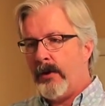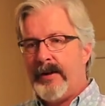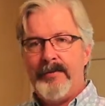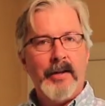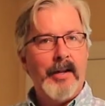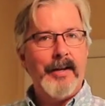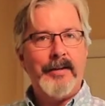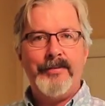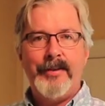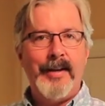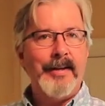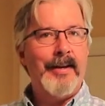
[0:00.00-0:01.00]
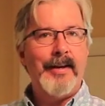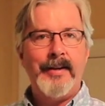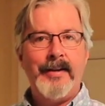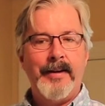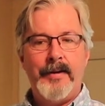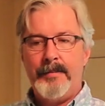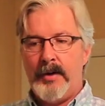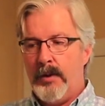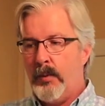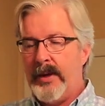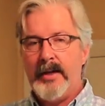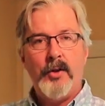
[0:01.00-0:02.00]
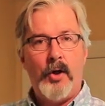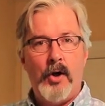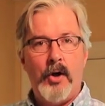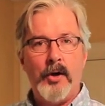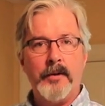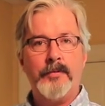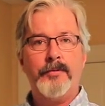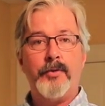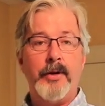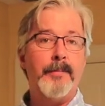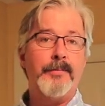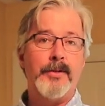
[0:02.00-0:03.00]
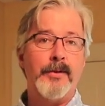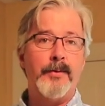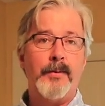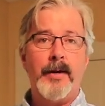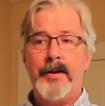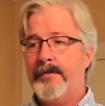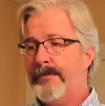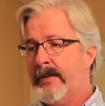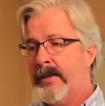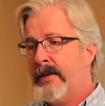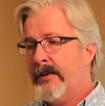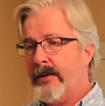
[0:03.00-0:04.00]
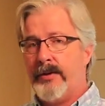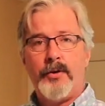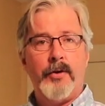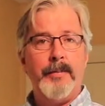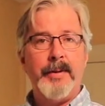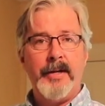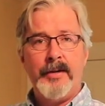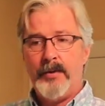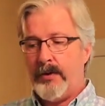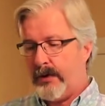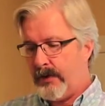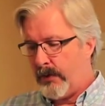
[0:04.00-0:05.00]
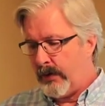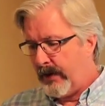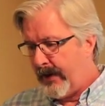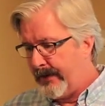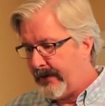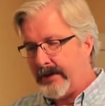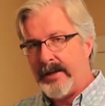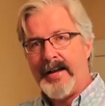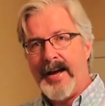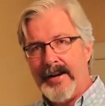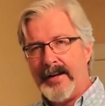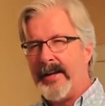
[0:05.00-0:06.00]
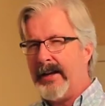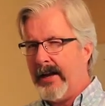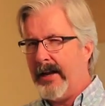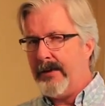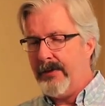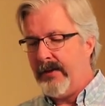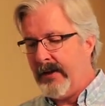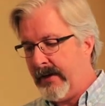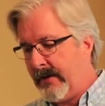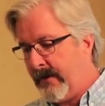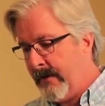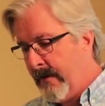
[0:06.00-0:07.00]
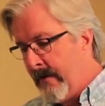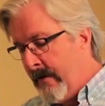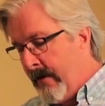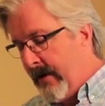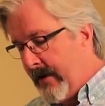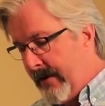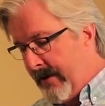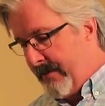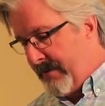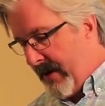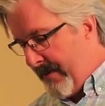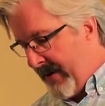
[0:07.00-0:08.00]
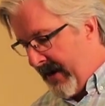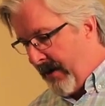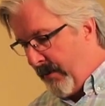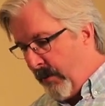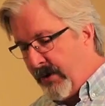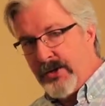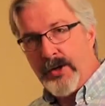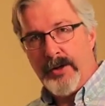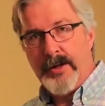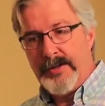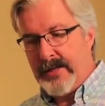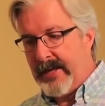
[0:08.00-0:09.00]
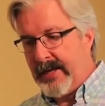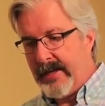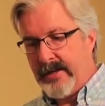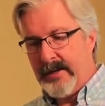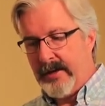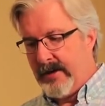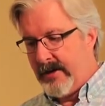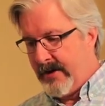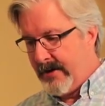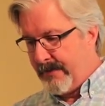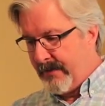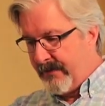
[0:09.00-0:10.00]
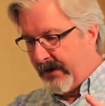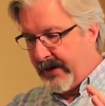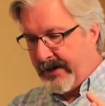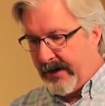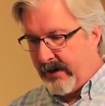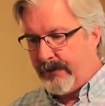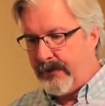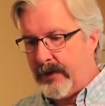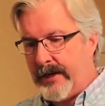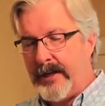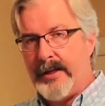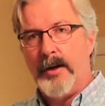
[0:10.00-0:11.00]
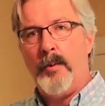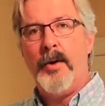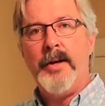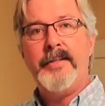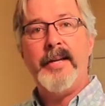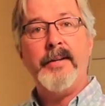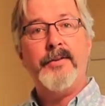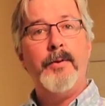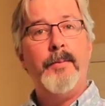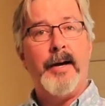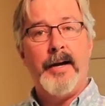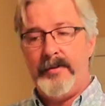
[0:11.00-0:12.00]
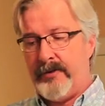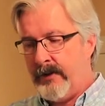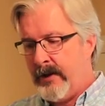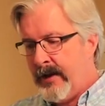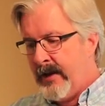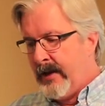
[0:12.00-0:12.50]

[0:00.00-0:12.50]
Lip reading: even like, say, a week-long trip to the Caribbean or London. You got to think about what you're going to take very carefully, and you don't want to take too much,